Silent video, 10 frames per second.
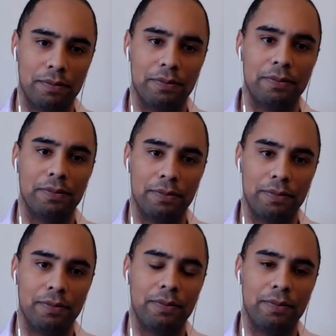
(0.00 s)

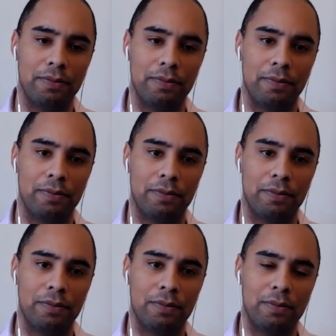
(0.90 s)

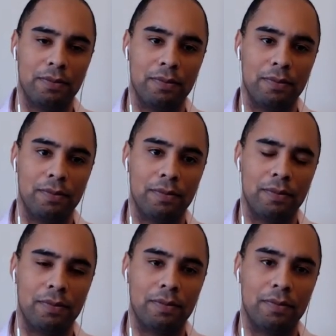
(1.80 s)

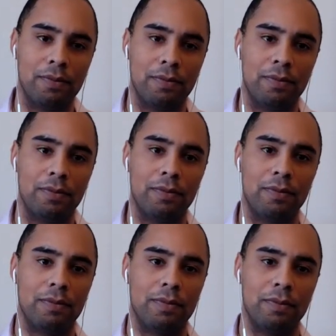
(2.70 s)

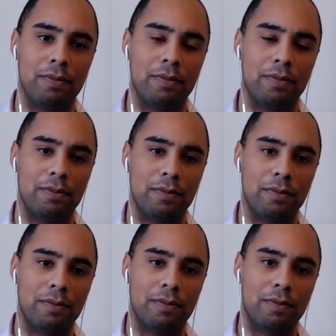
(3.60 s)

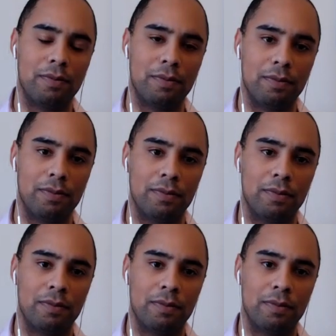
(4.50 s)
[no speech]